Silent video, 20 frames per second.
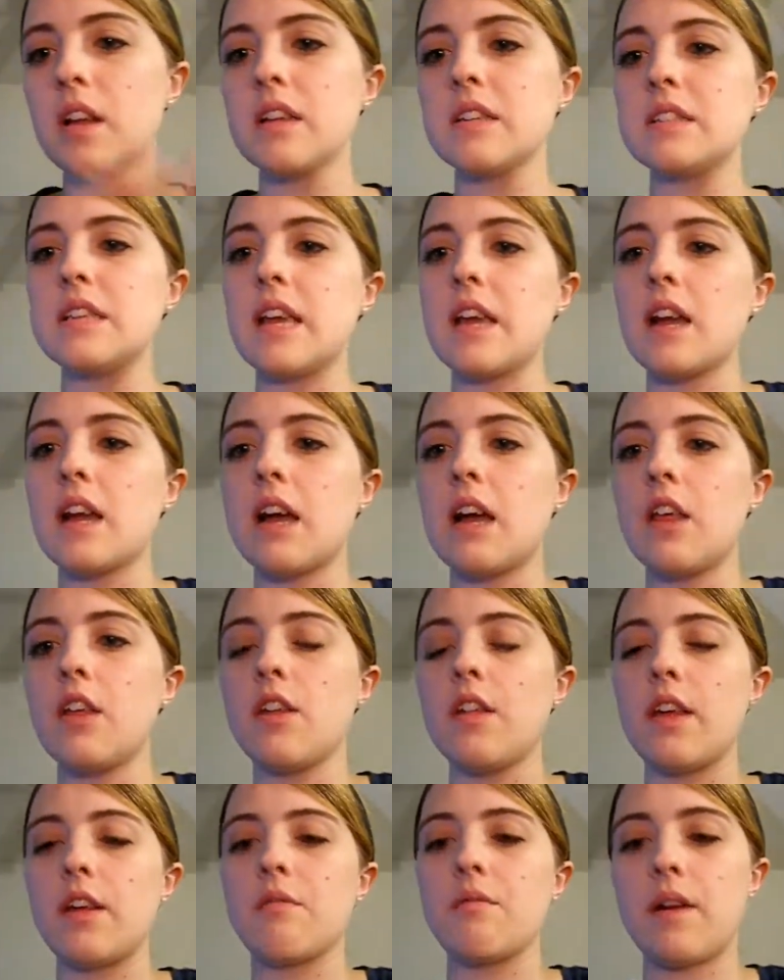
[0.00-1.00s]
take a color
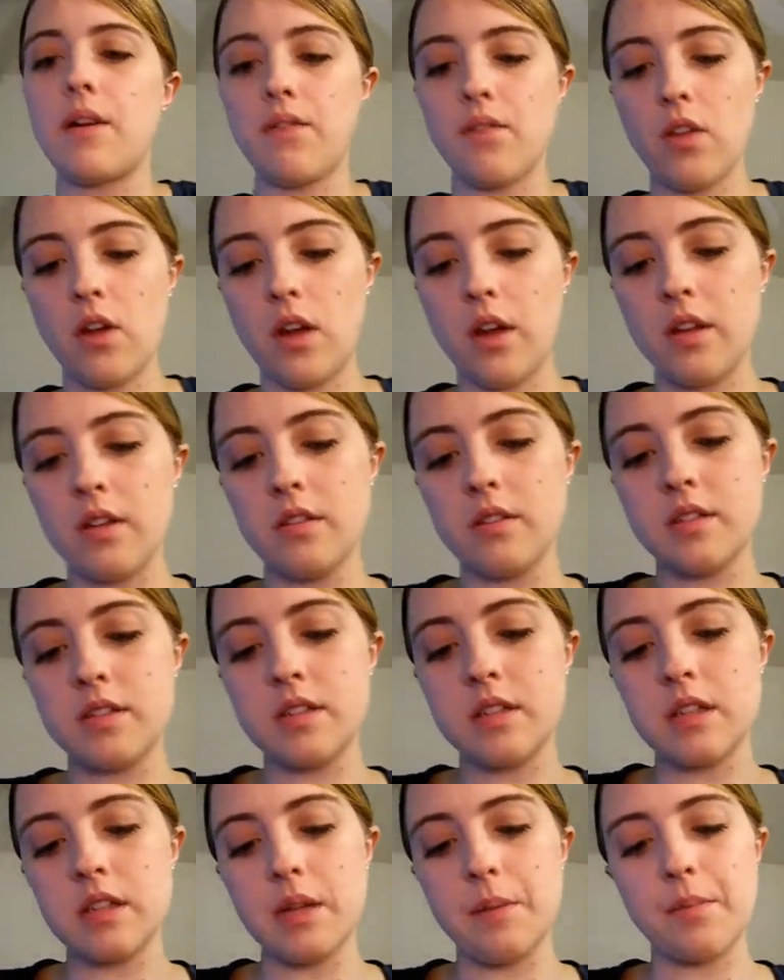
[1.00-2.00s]
like
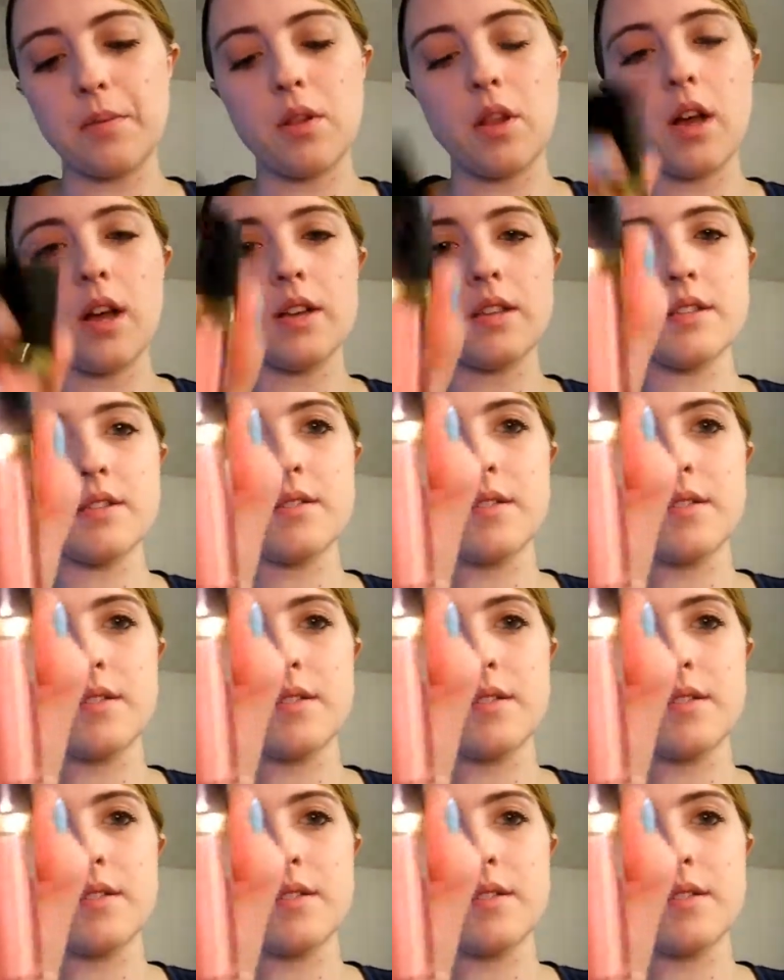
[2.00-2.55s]
Revlon's lip gloss.